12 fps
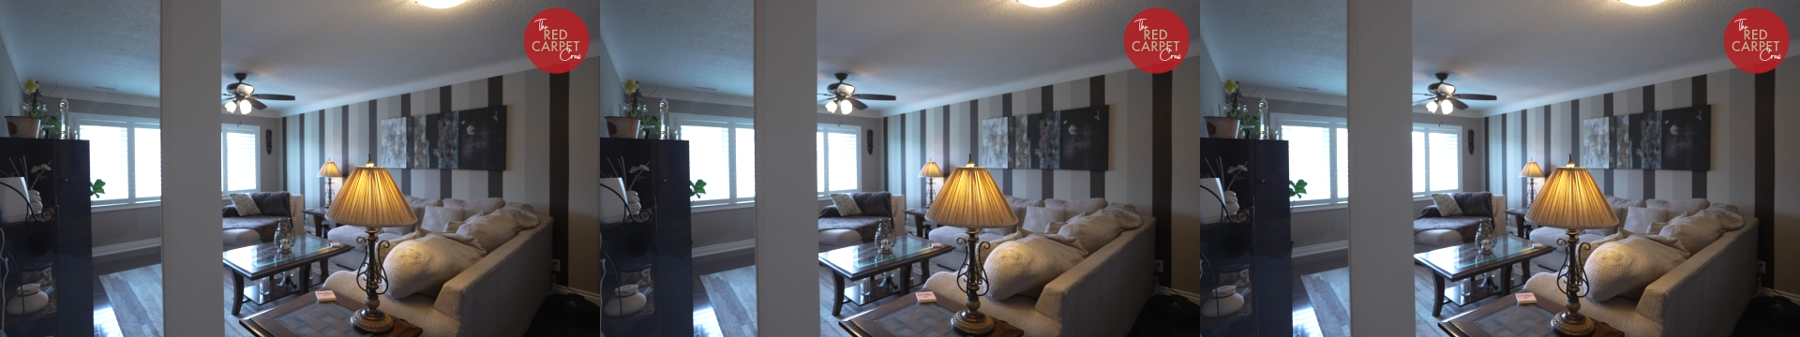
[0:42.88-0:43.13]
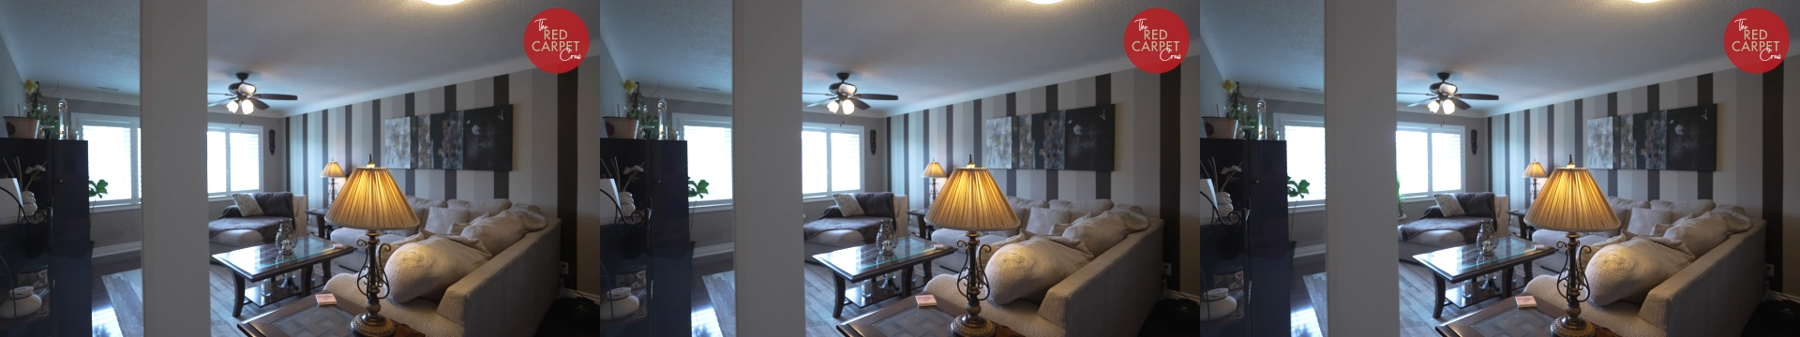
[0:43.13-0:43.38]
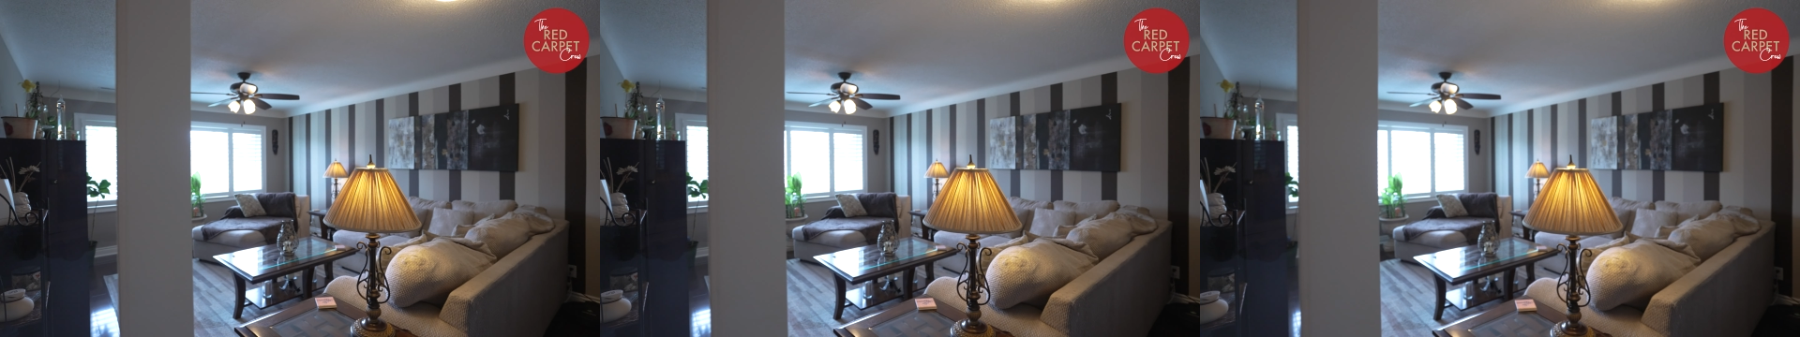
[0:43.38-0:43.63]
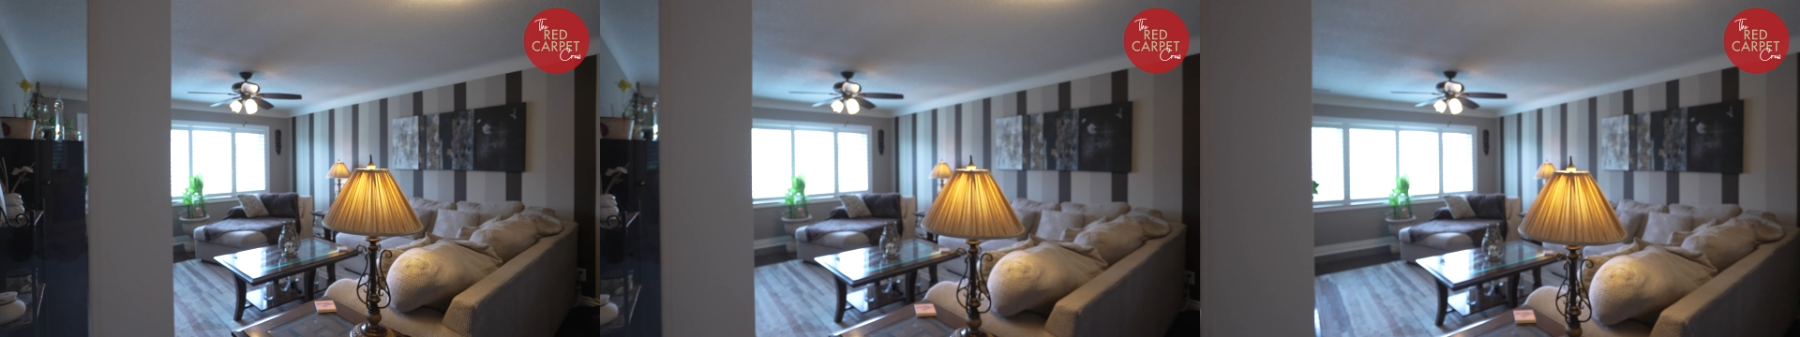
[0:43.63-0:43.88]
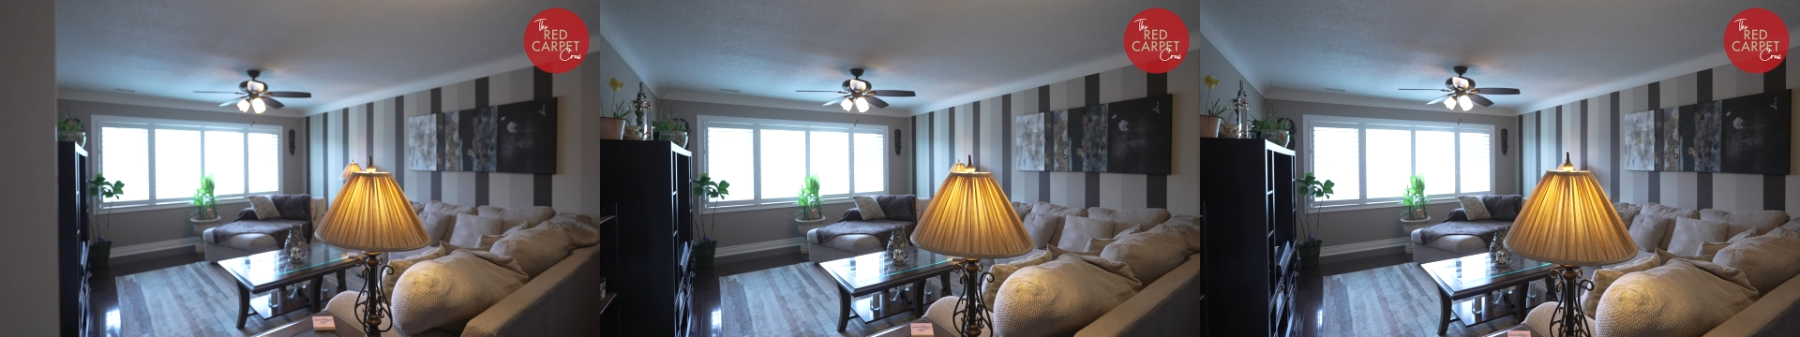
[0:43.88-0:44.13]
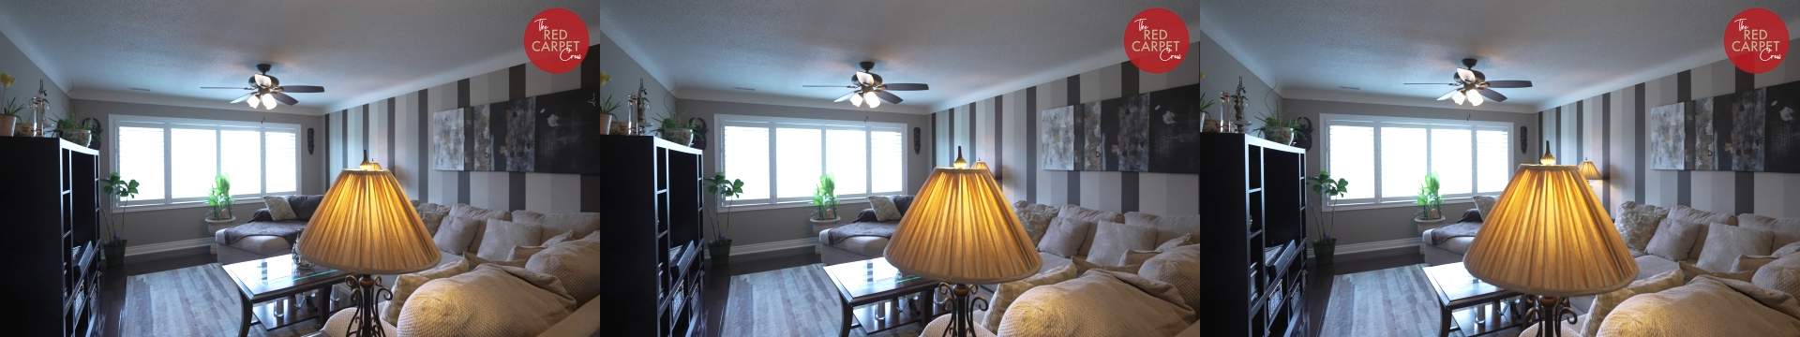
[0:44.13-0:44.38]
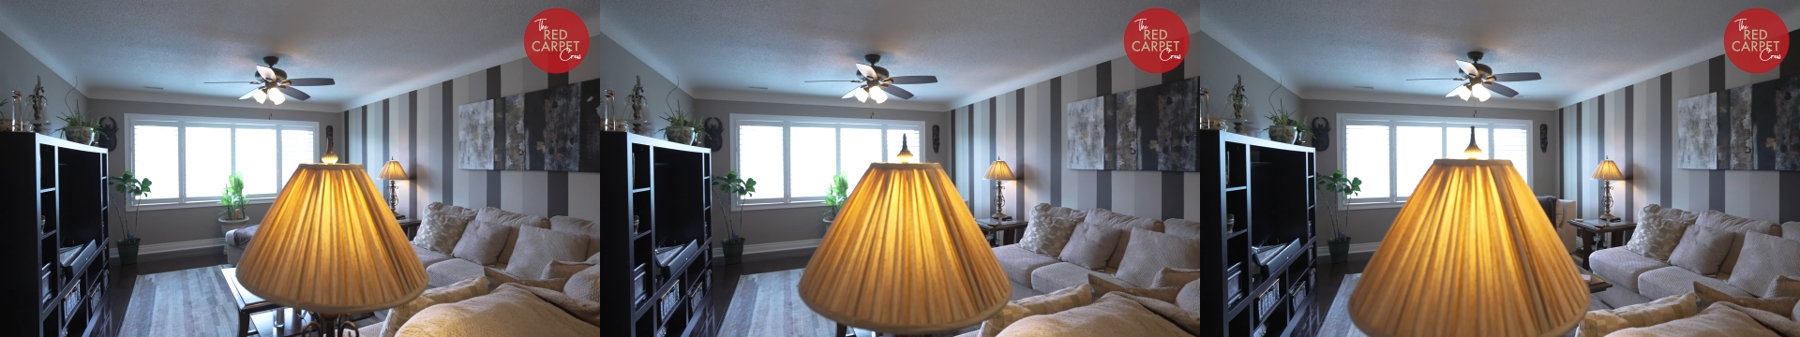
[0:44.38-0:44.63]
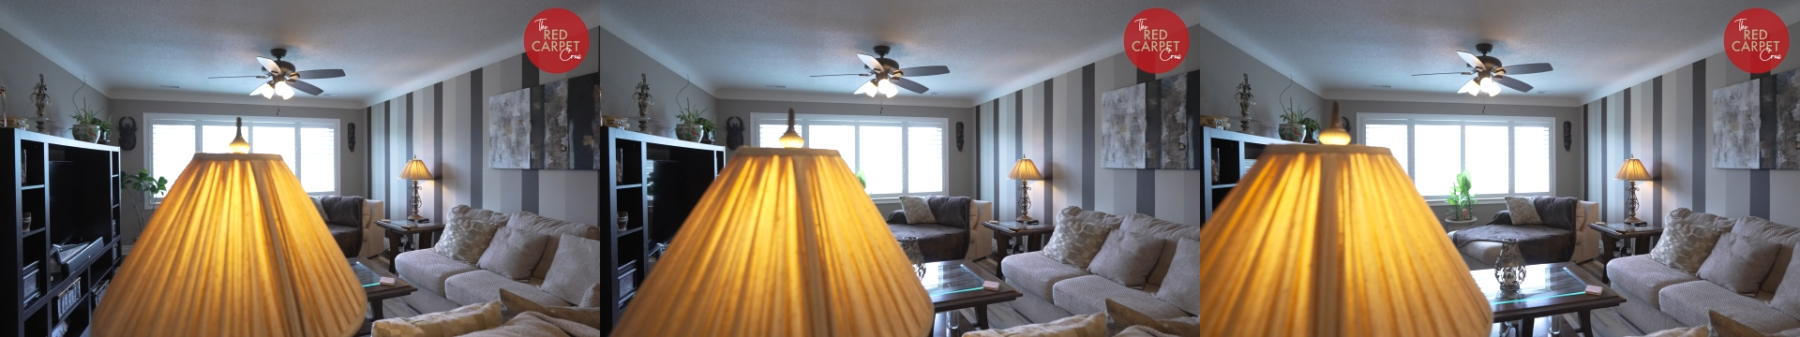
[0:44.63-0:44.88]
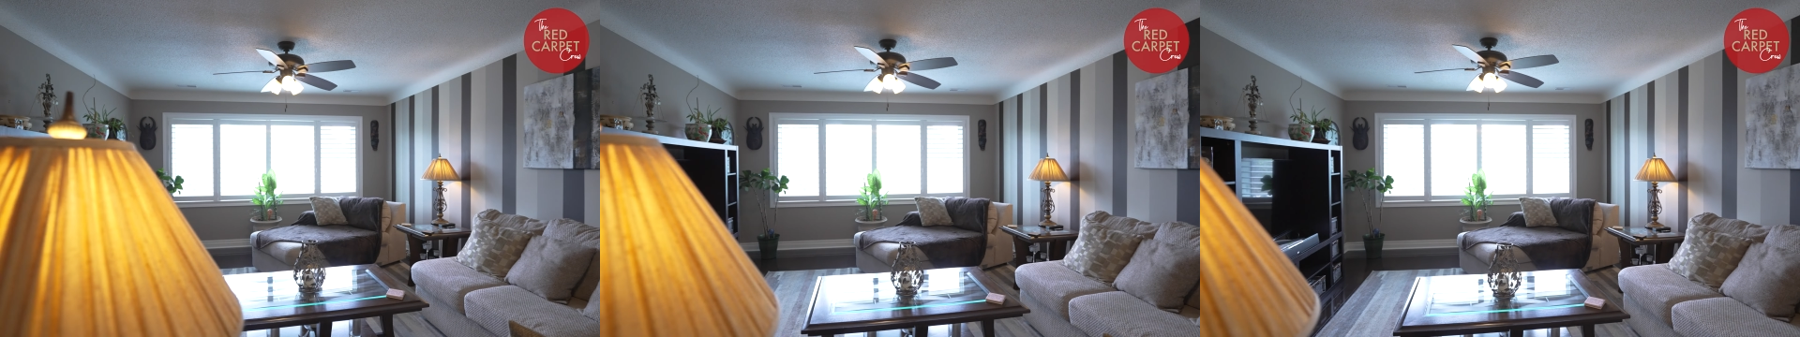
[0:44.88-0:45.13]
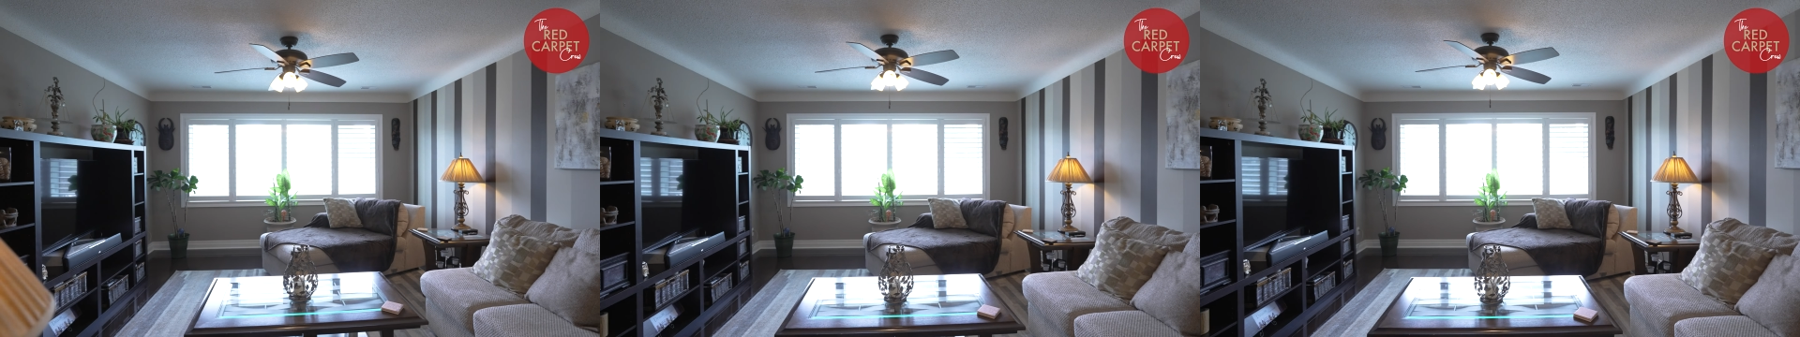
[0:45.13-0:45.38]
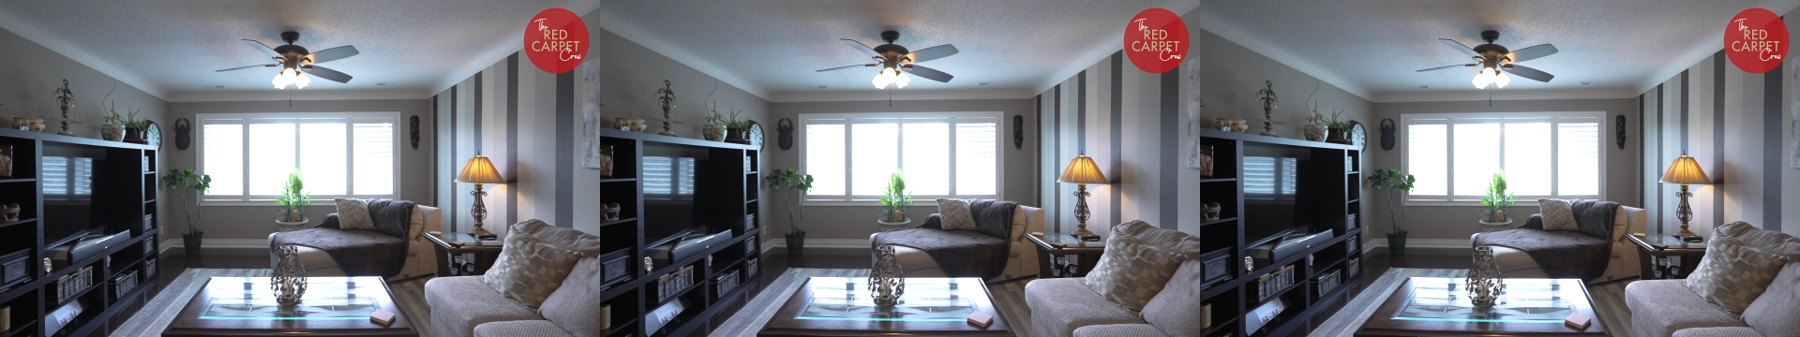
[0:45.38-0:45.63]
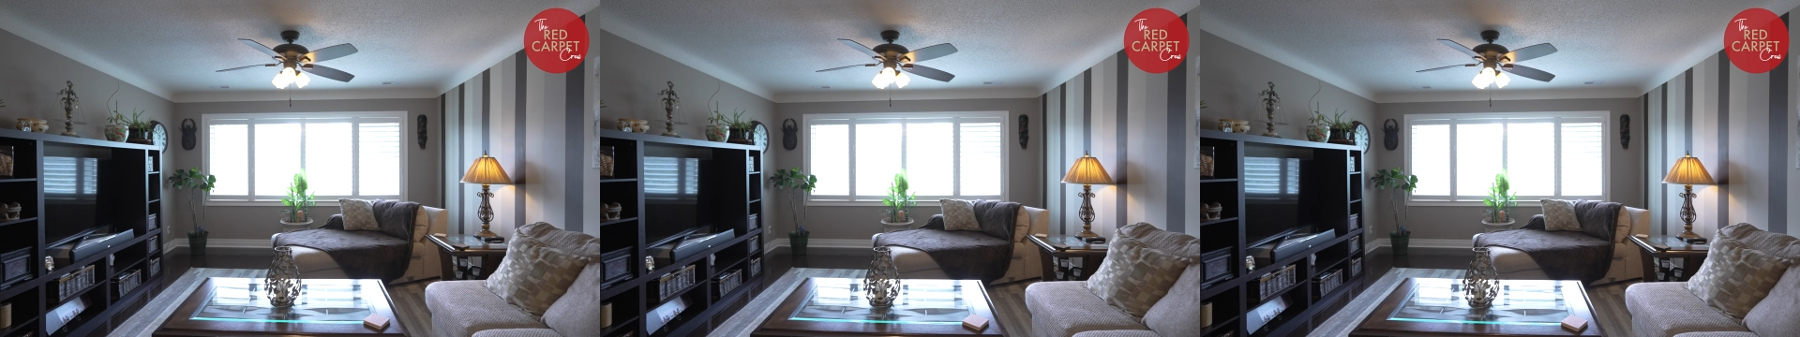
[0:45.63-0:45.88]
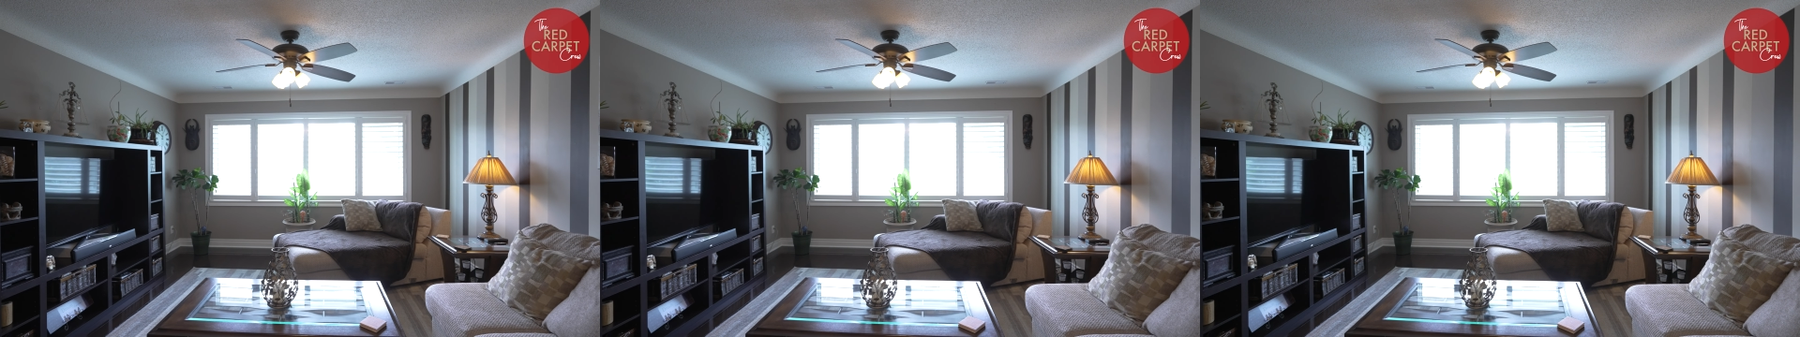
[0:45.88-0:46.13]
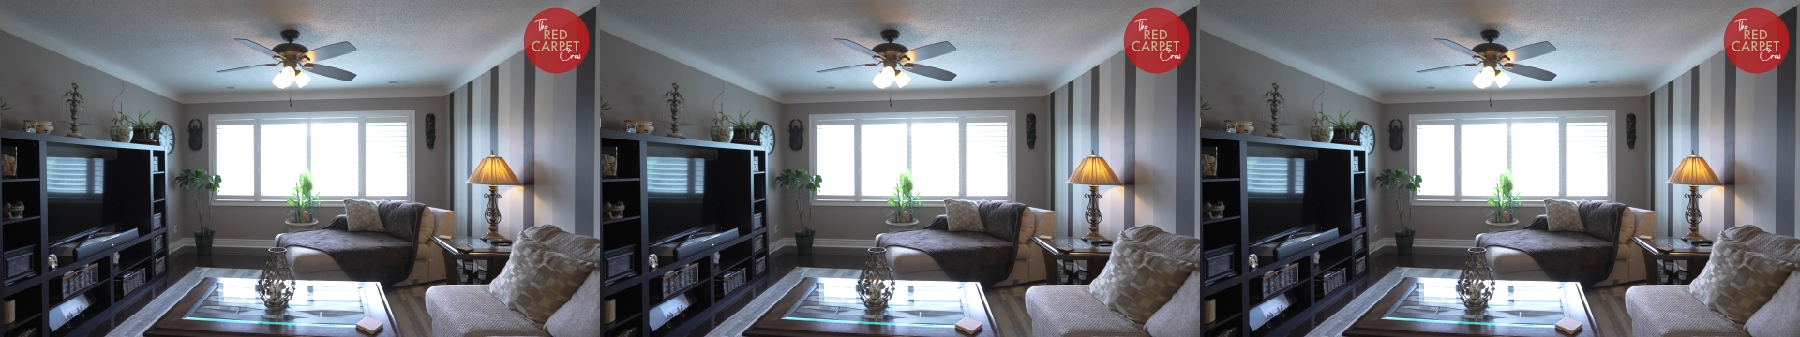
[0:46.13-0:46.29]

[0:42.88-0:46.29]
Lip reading: No face is visible, so there are no lips to read.